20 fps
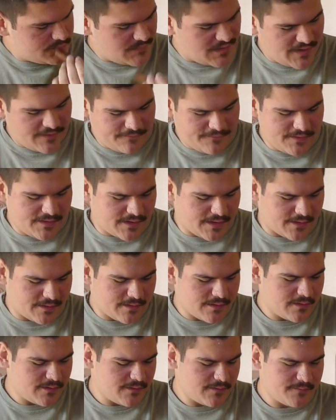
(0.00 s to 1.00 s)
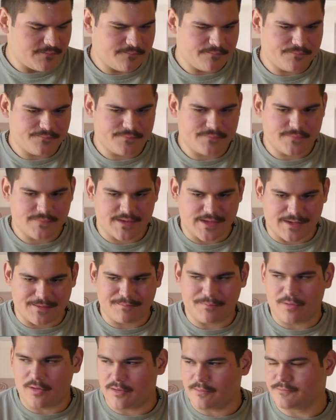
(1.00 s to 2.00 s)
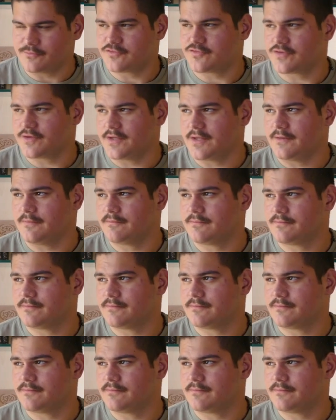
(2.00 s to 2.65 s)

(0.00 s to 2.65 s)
Definitely like palm tree,